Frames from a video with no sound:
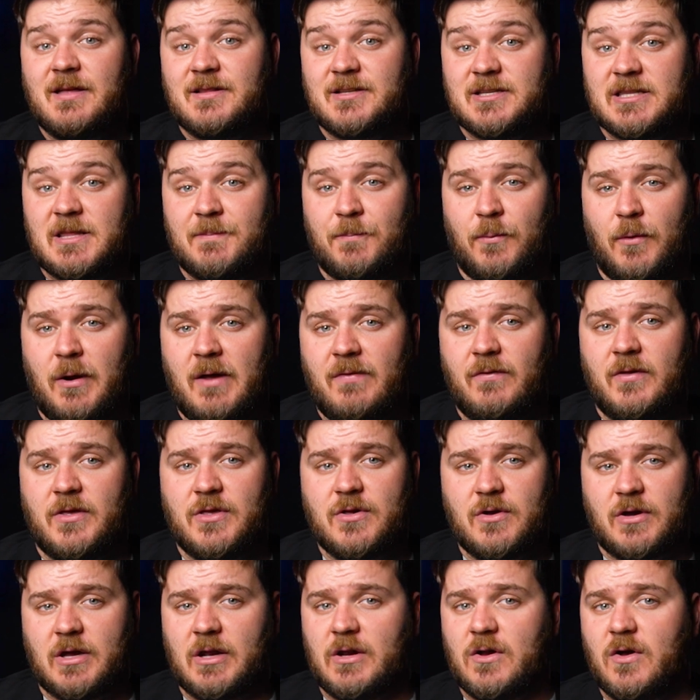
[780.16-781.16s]
to the point that
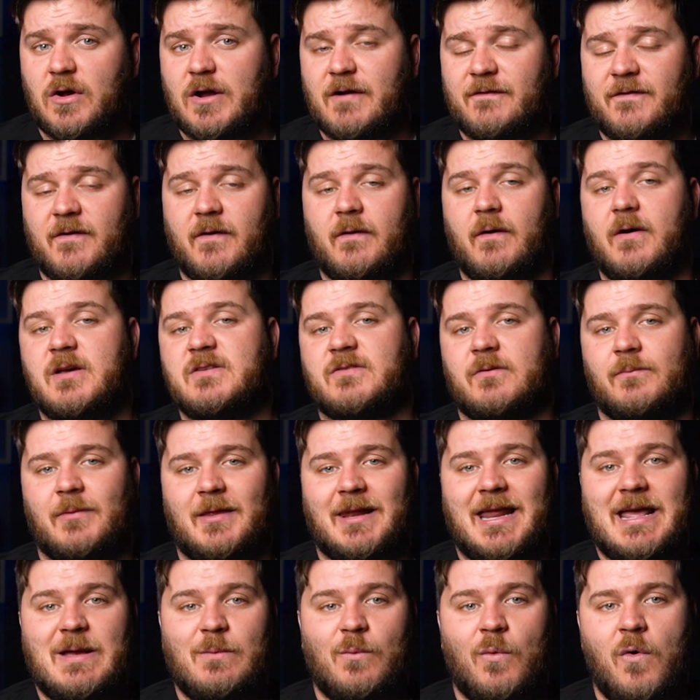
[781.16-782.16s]
you can look at photos from the
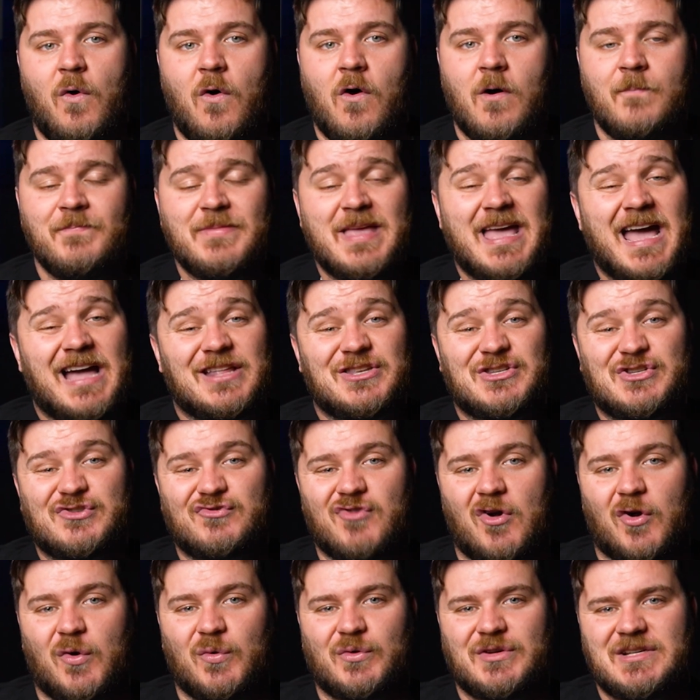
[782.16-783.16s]
late war and
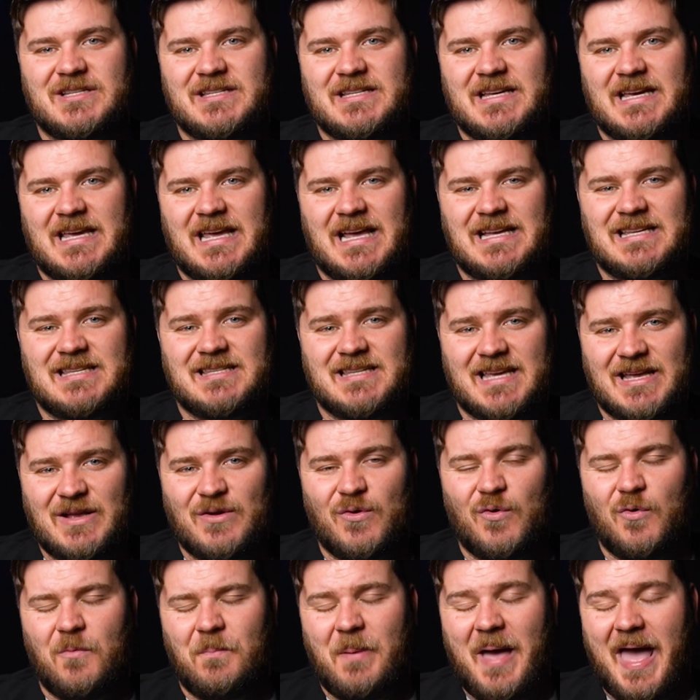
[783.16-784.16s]
struggle to see a
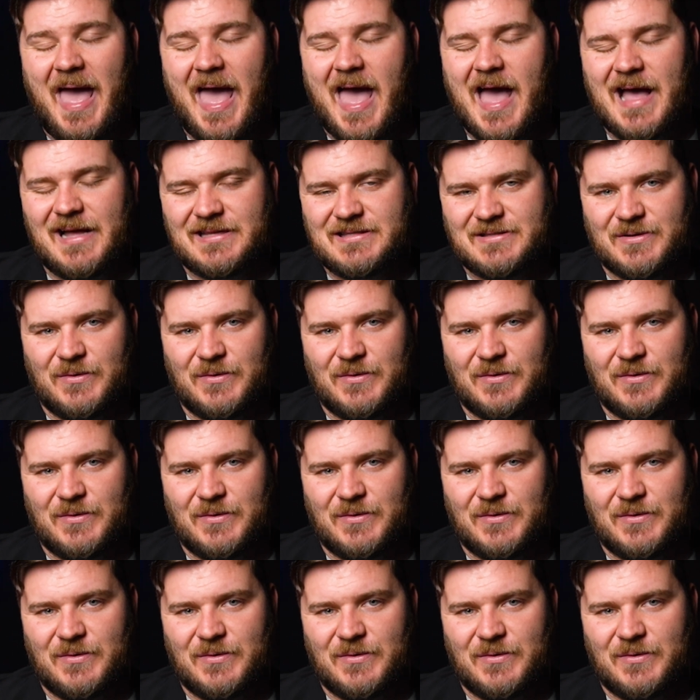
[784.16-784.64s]
single pair at